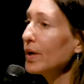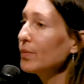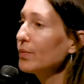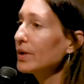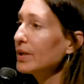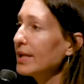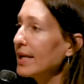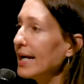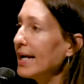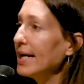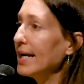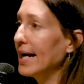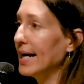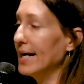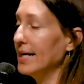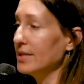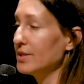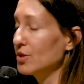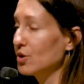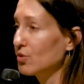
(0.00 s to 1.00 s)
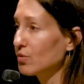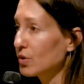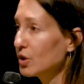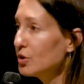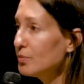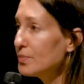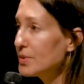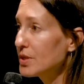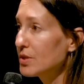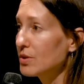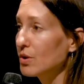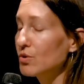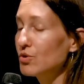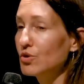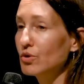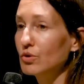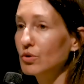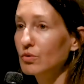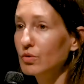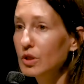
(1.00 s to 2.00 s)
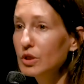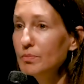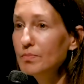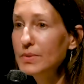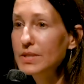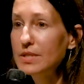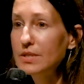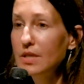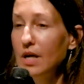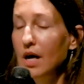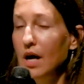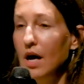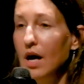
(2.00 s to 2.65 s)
we relate as groups, social groups,